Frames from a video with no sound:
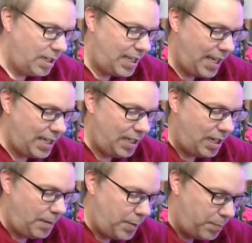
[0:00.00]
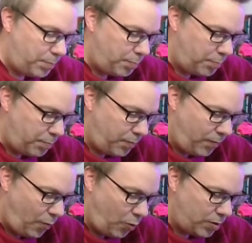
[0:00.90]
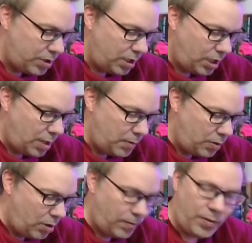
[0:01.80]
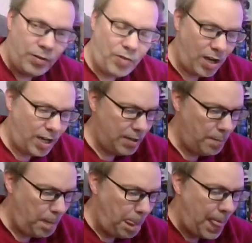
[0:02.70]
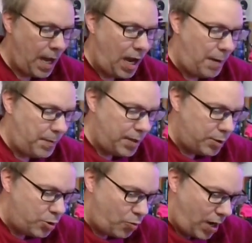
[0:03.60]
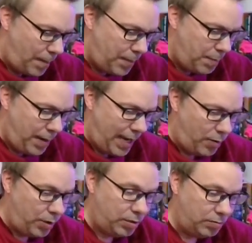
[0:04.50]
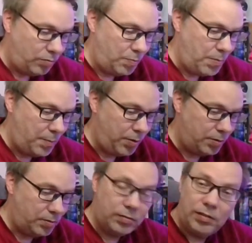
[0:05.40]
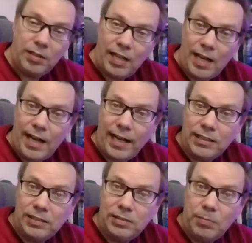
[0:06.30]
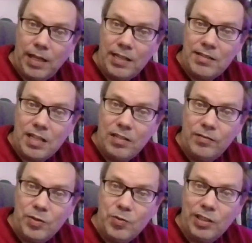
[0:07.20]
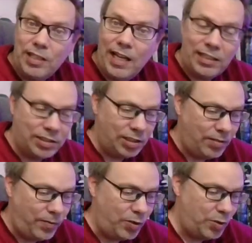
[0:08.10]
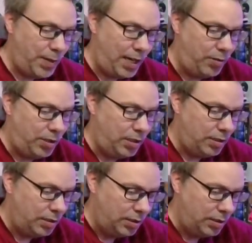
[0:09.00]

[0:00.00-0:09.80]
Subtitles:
again, 4 is going to come along for the ride. I'm going to drop the power. Remember, x by itself is really x to the first power